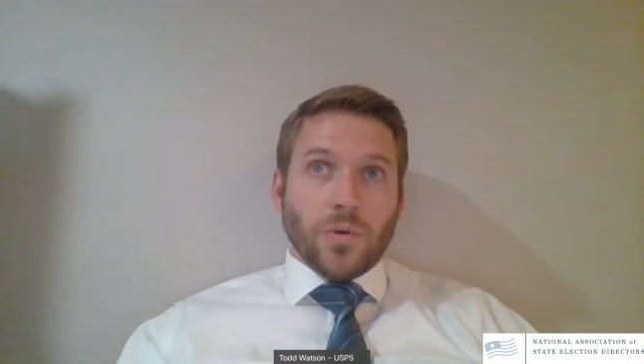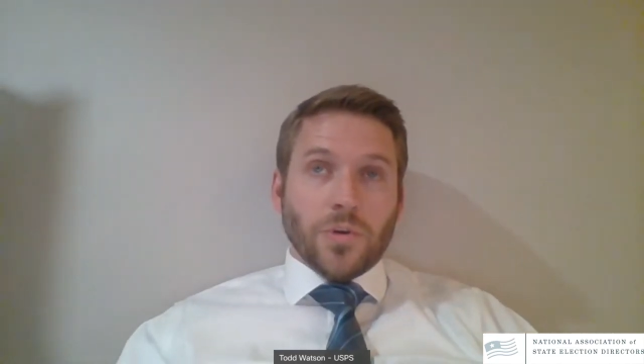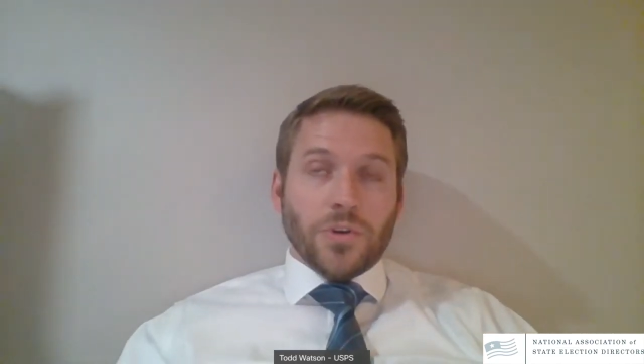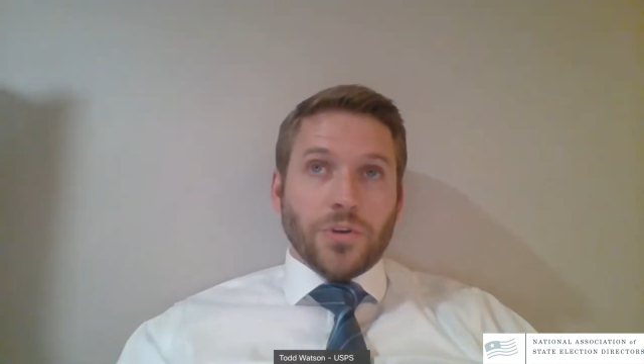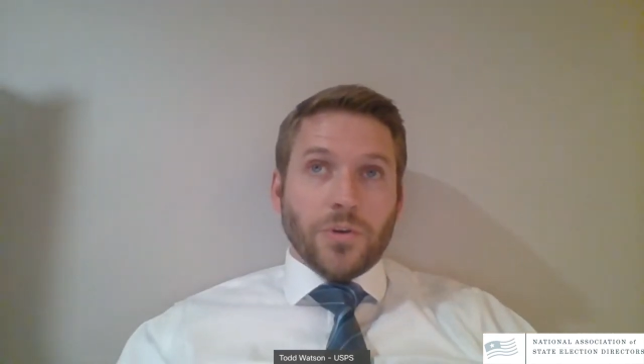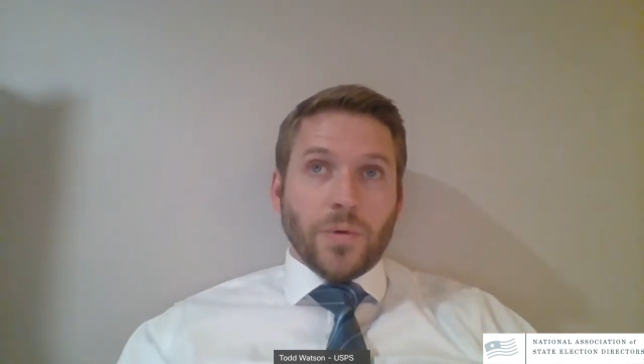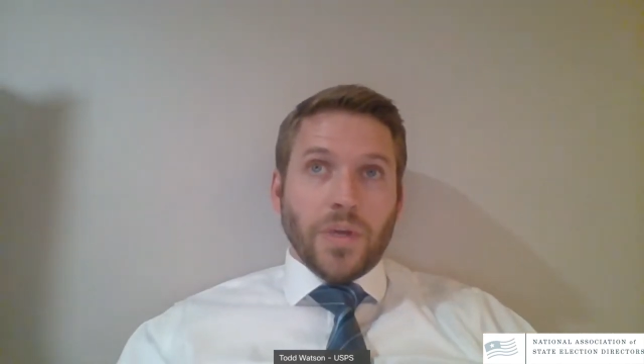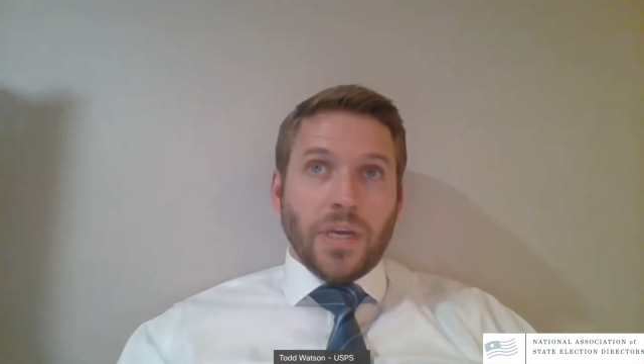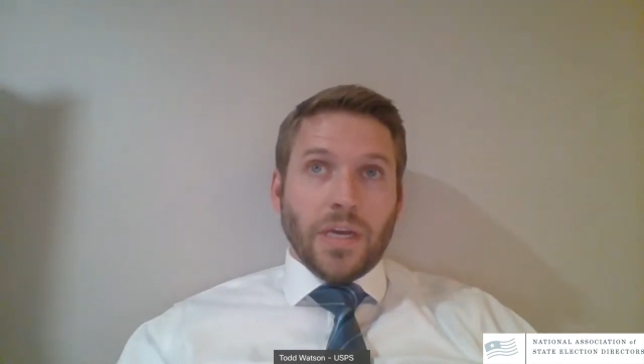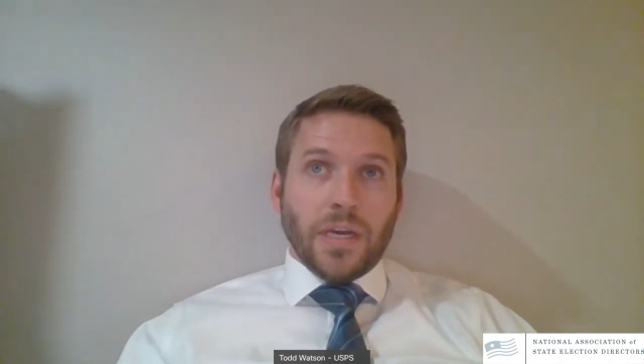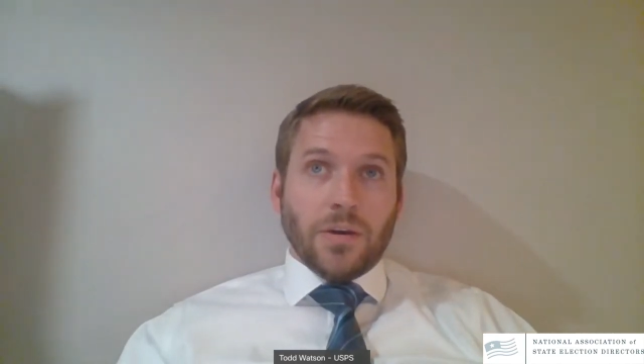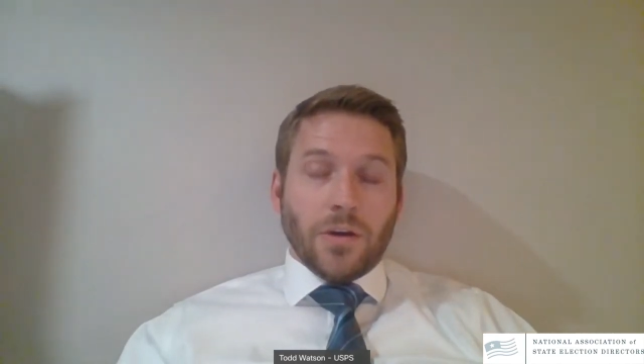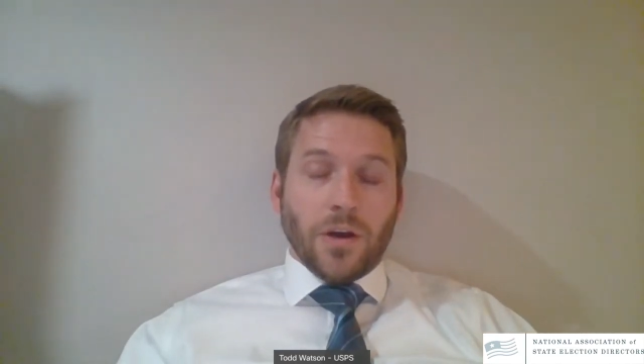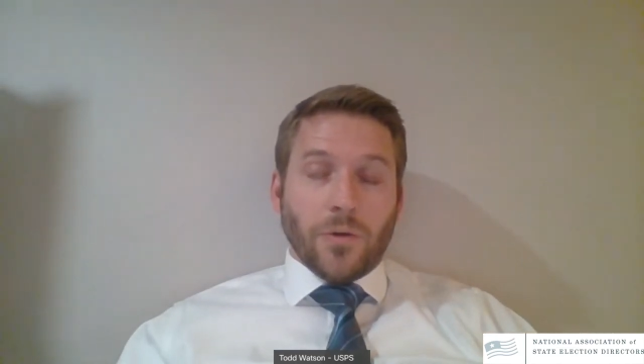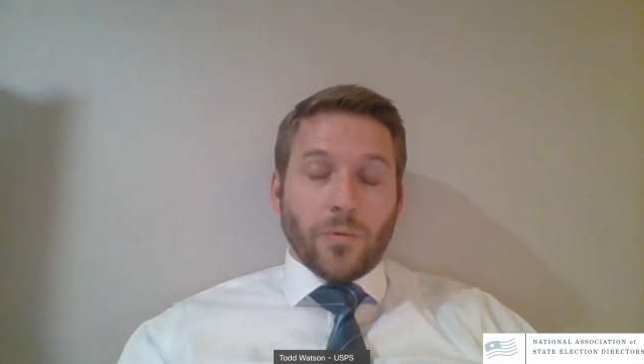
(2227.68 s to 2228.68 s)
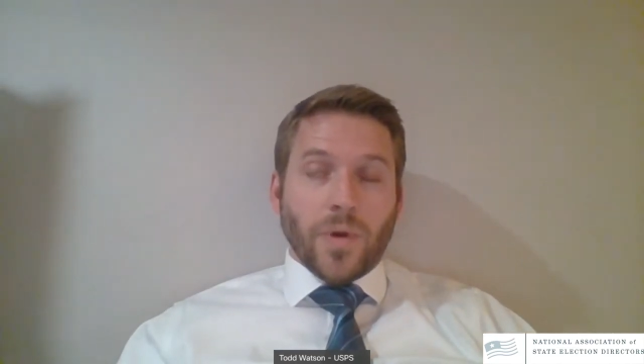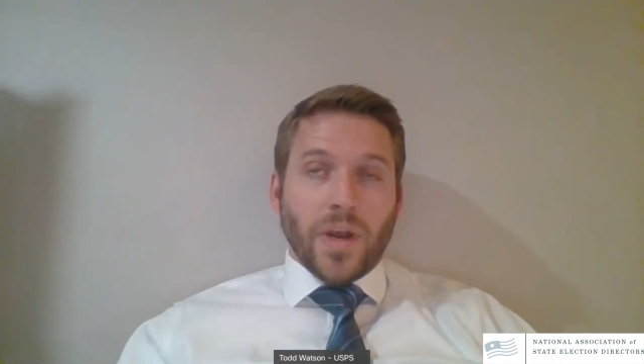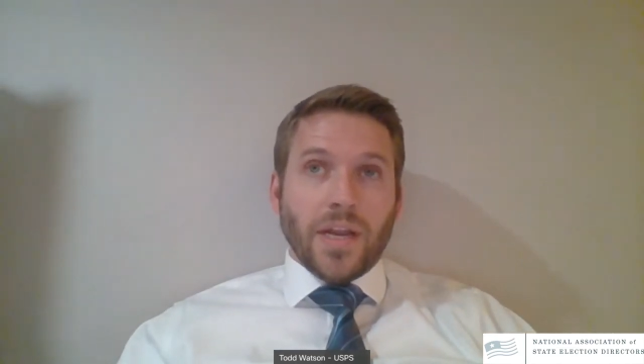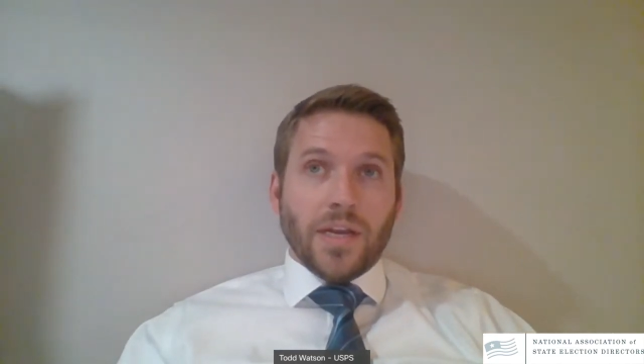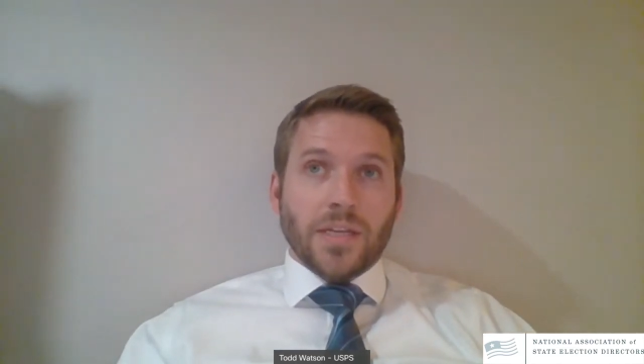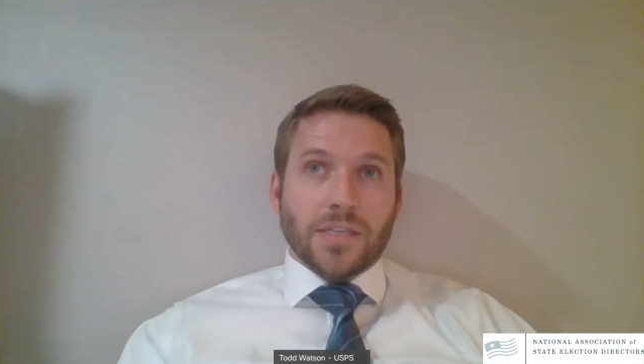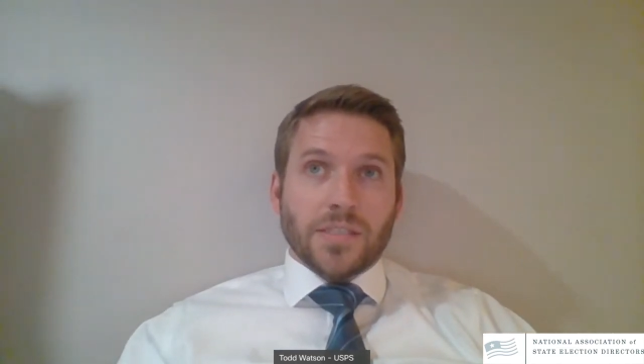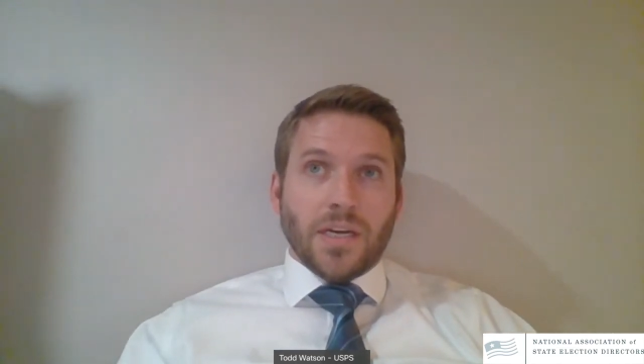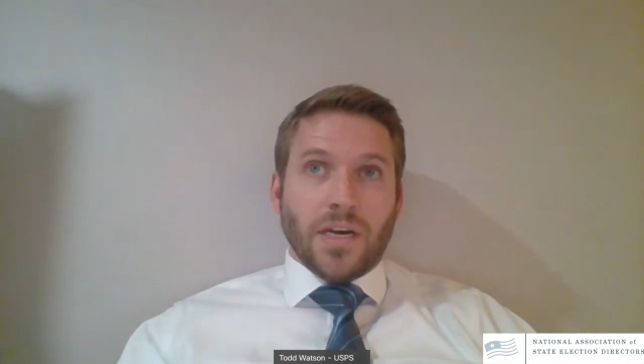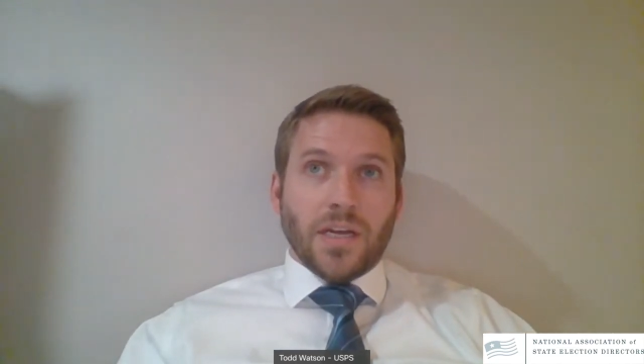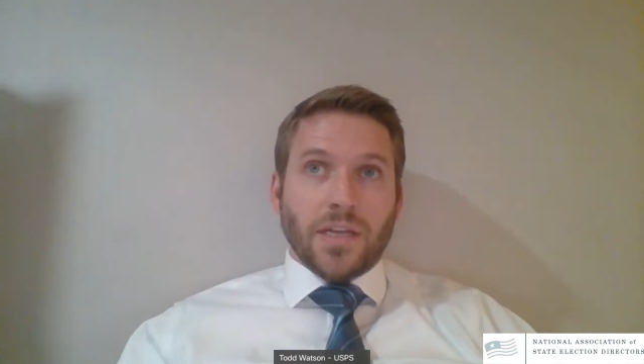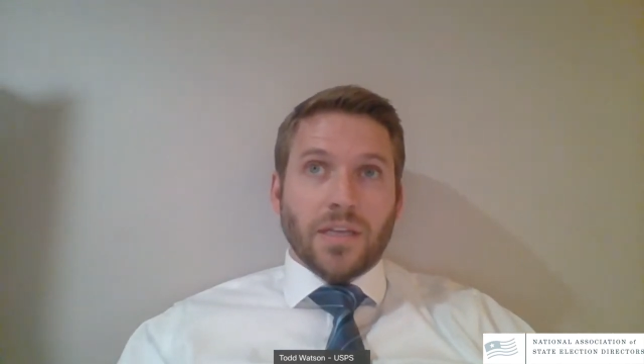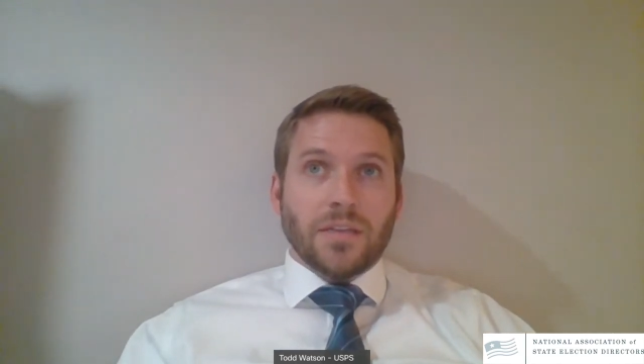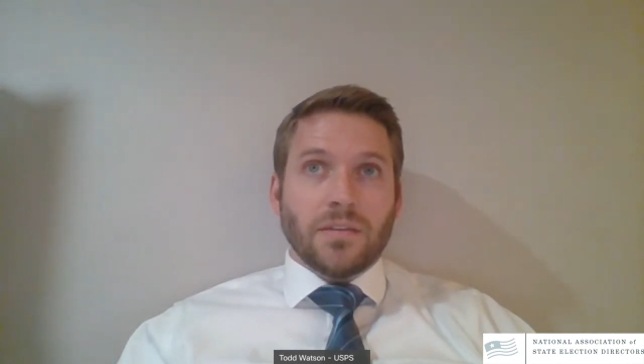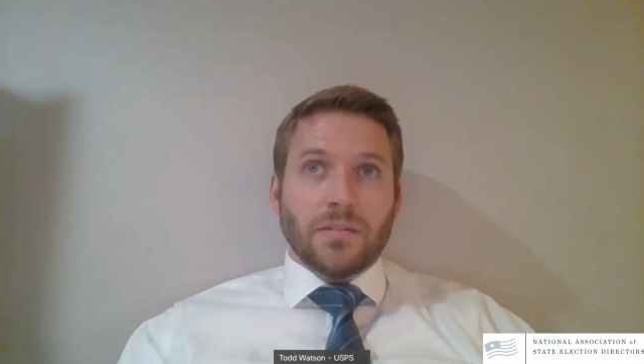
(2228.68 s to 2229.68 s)
we're doing a readiness
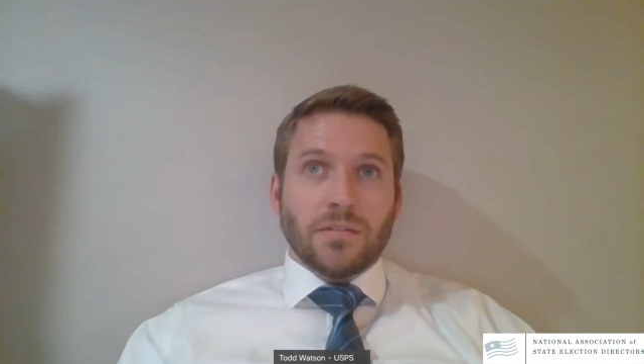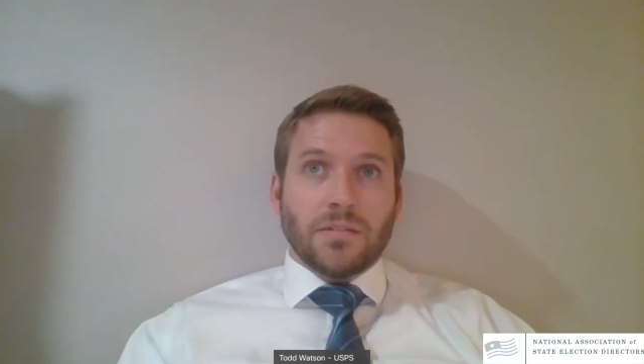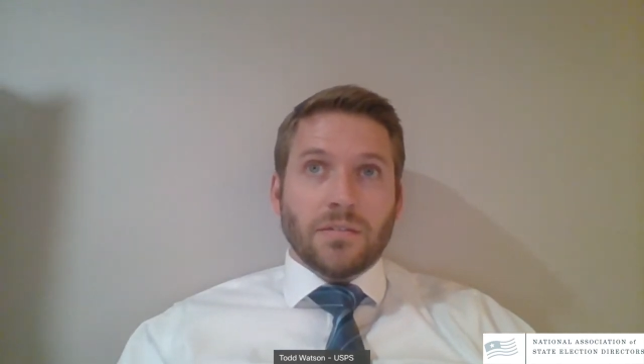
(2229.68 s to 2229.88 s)
audit